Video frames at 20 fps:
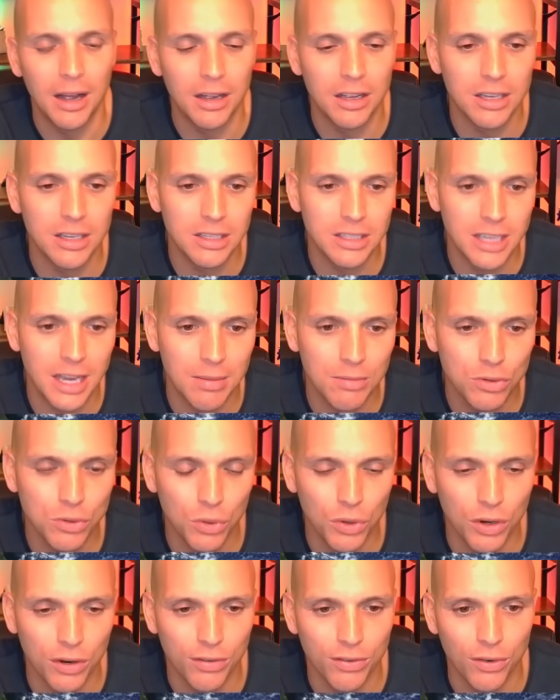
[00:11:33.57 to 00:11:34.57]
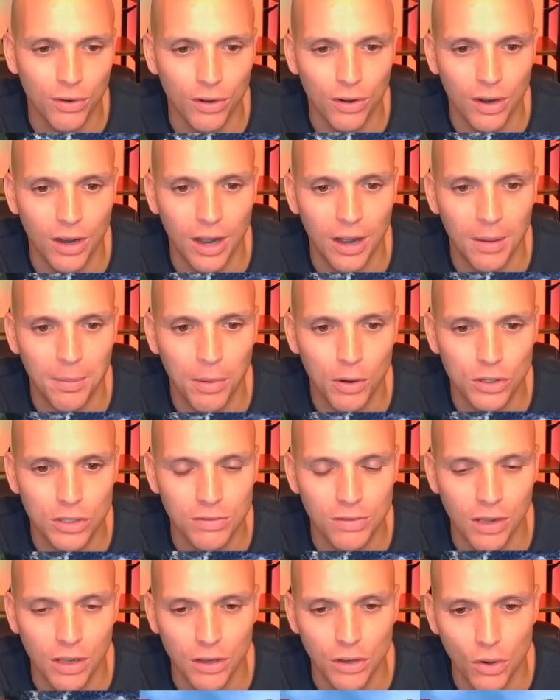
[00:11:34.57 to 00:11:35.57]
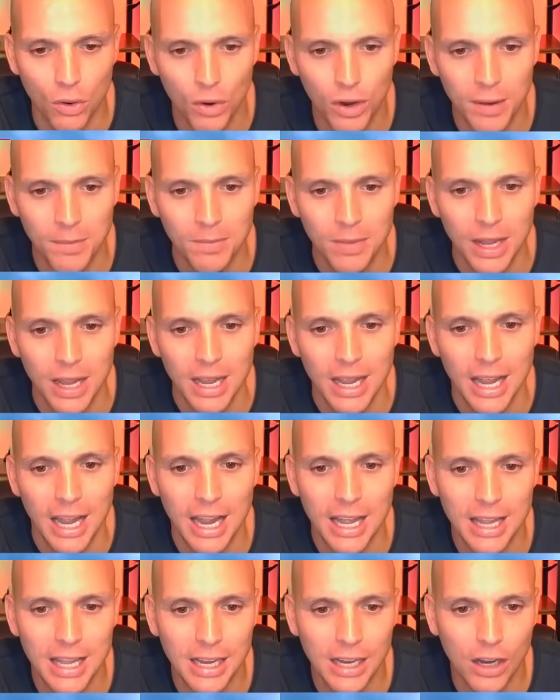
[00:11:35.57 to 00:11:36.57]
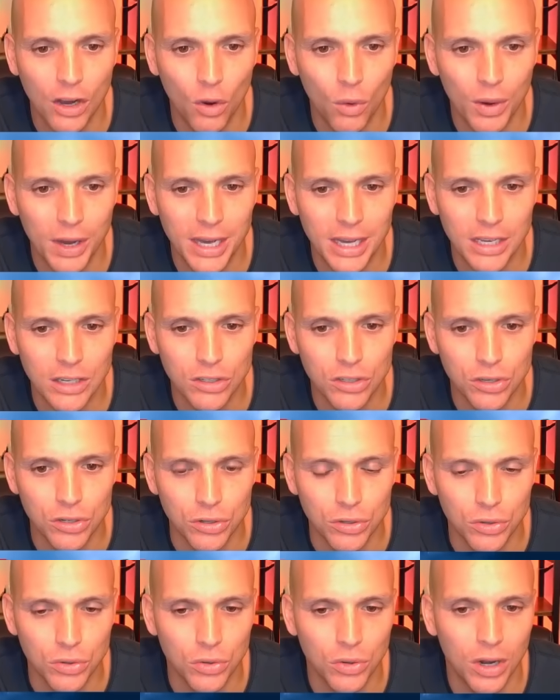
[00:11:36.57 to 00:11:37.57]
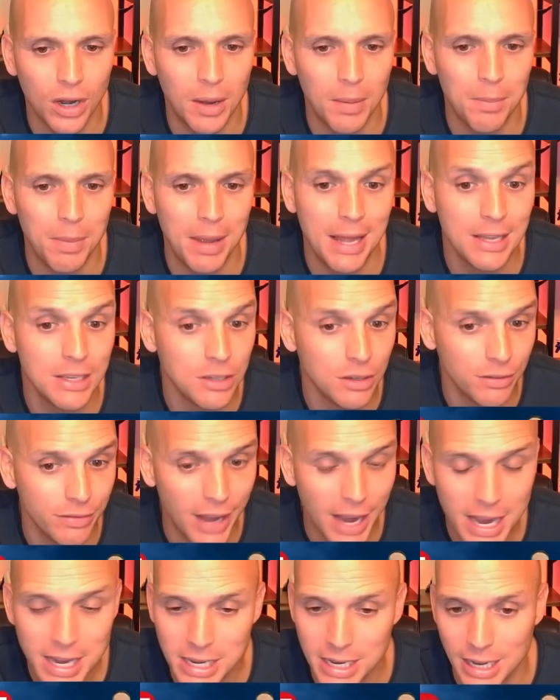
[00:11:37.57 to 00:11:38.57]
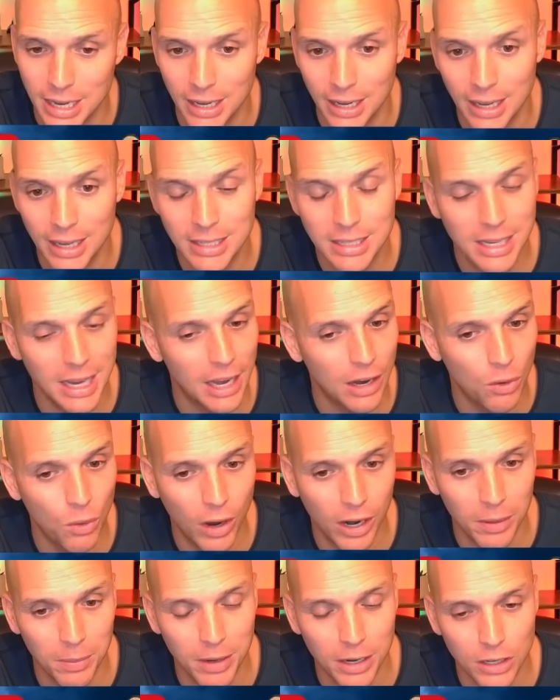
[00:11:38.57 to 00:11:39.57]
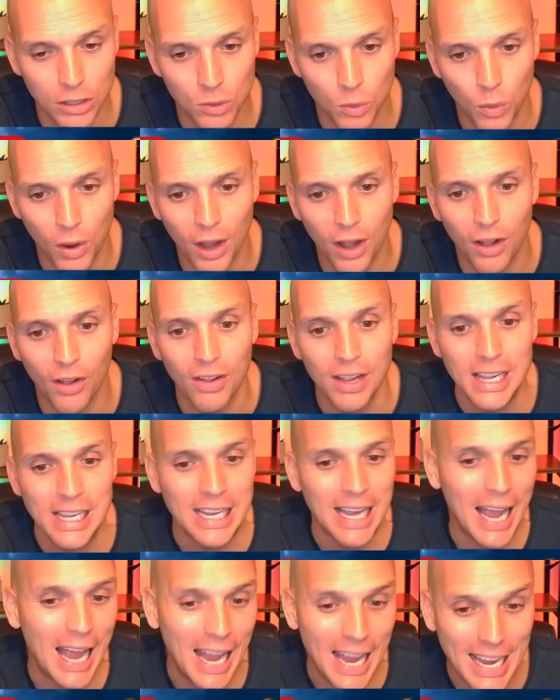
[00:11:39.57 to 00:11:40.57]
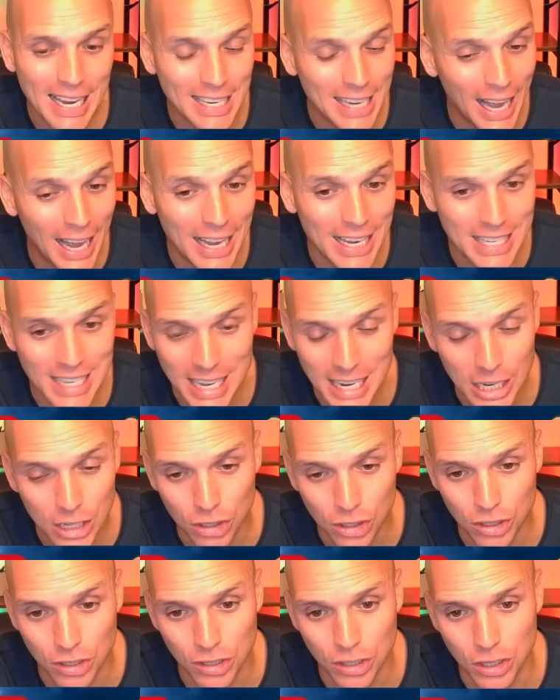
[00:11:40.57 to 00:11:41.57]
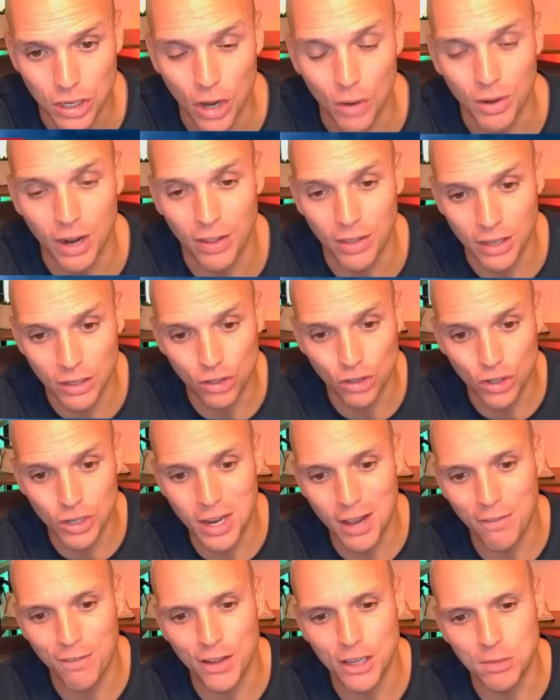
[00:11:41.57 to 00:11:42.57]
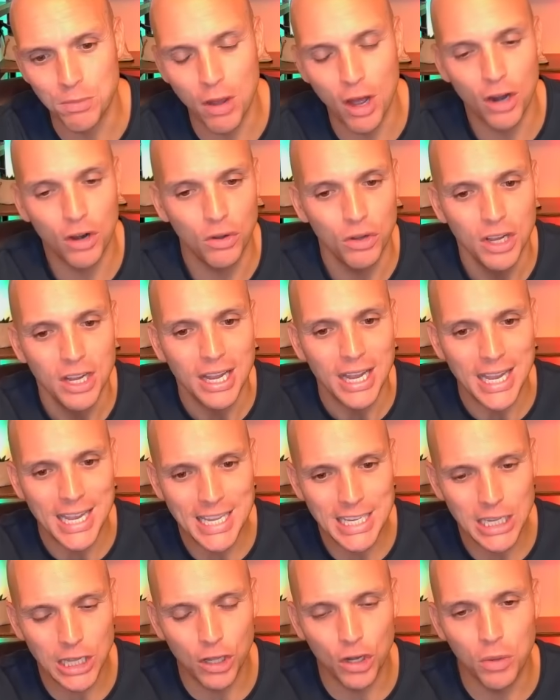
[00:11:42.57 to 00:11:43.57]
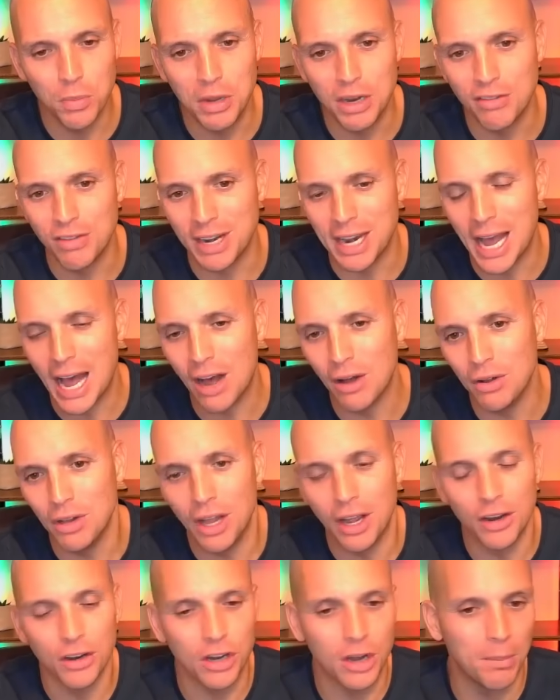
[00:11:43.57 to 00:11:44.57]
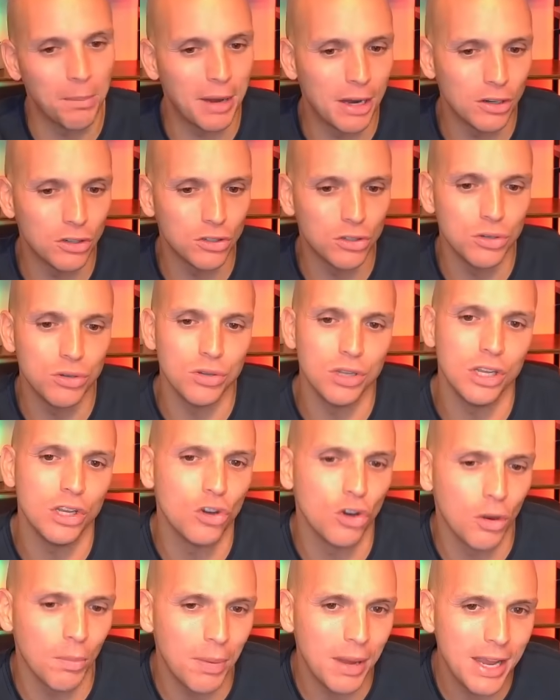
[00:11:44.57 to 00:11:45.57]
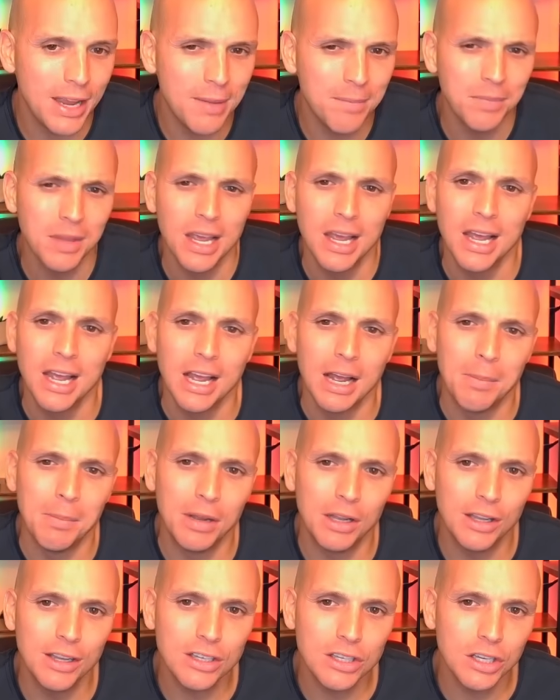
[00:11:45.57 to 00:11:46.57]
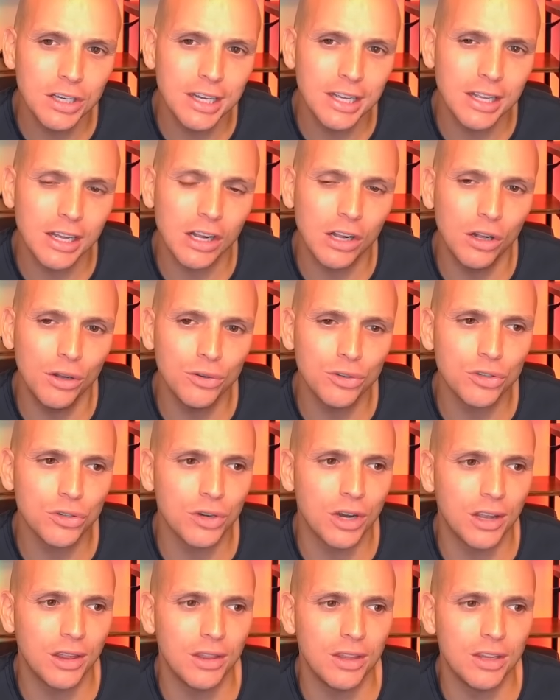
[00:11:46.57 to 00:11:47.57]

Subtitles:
Same story for parts of Illinois. And then going into Pennsylvania, it's got quite a bit as well. 8, 9, 10 inches of snow. Now, this GFS model is a little bit of an outlier compared to the European, but let's look at closer at the